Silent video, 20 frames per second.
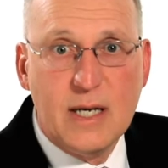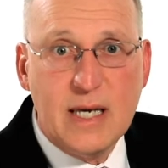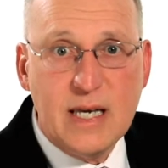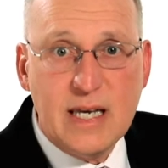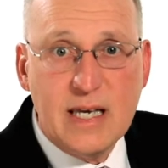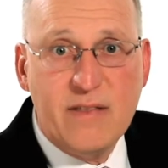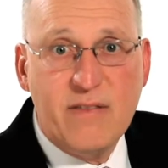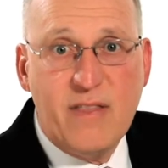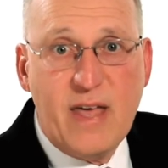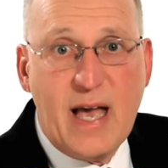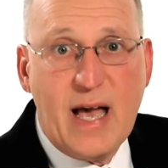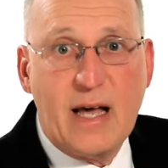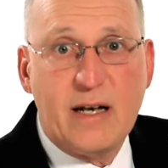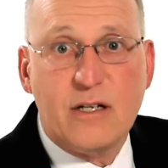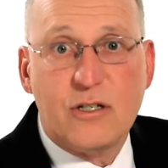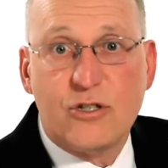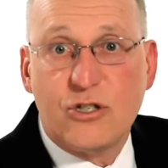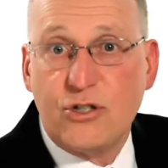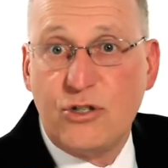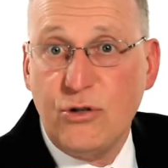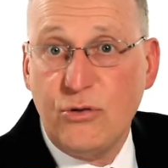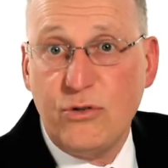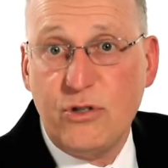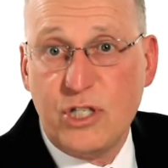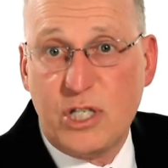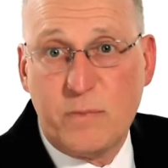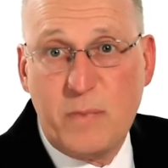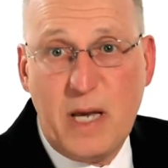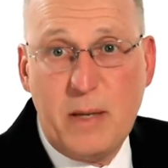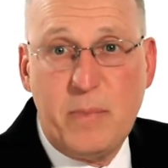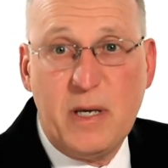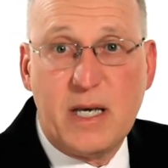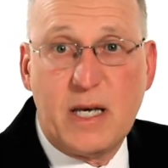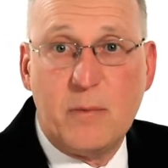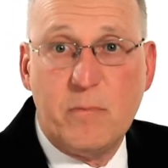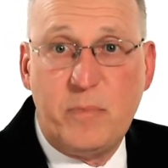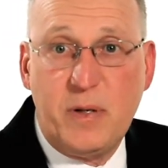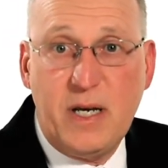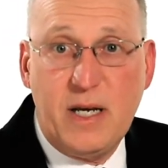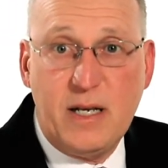in that students may be
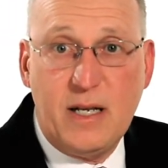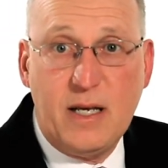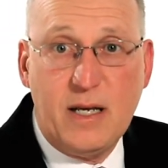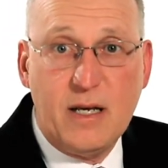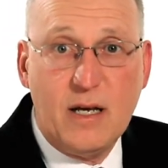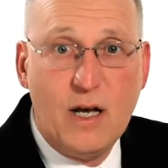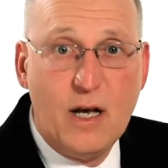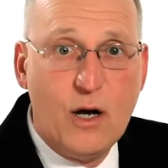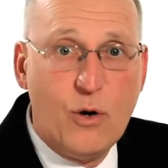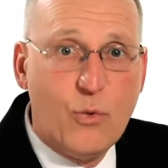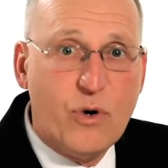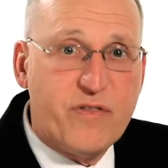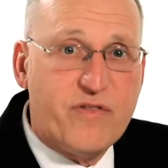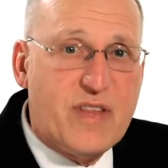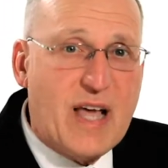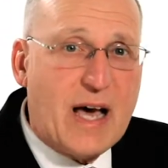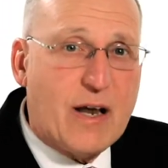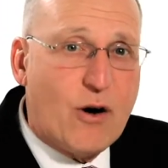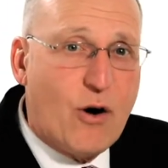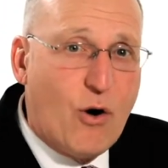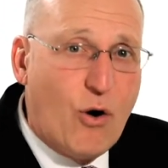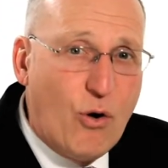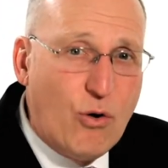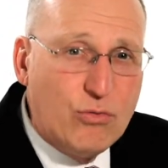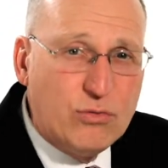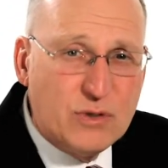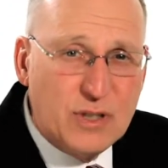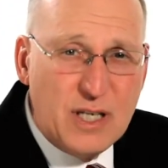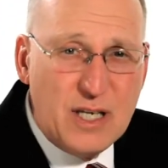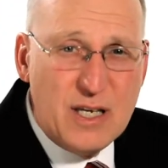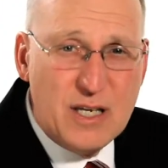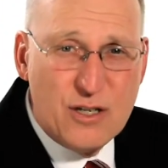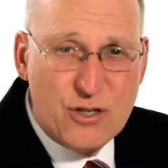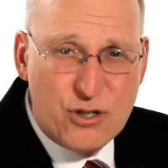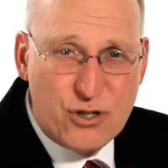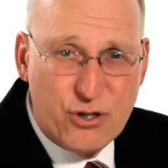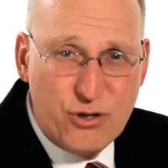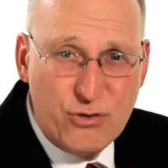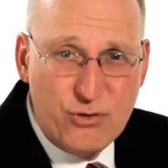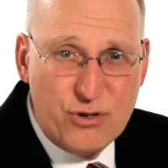competing with not only
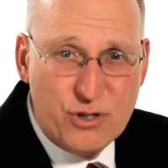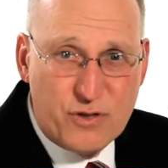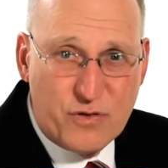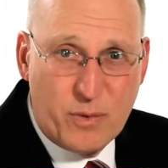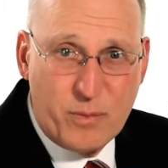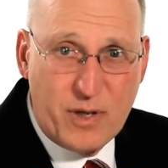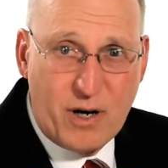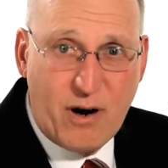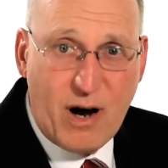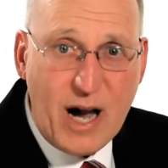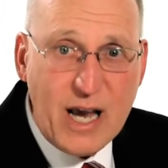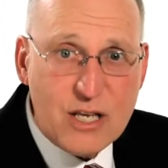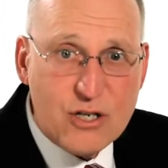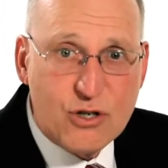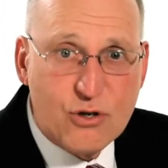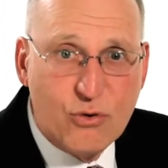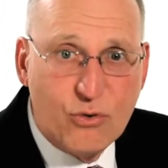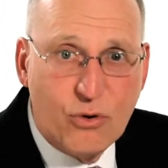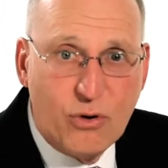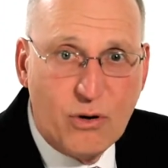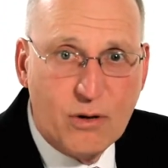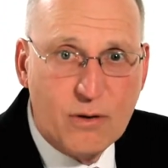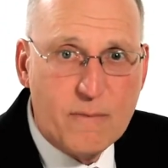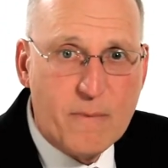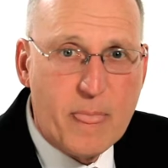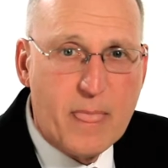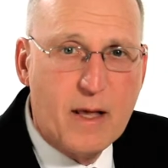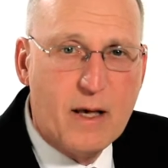students from their high school,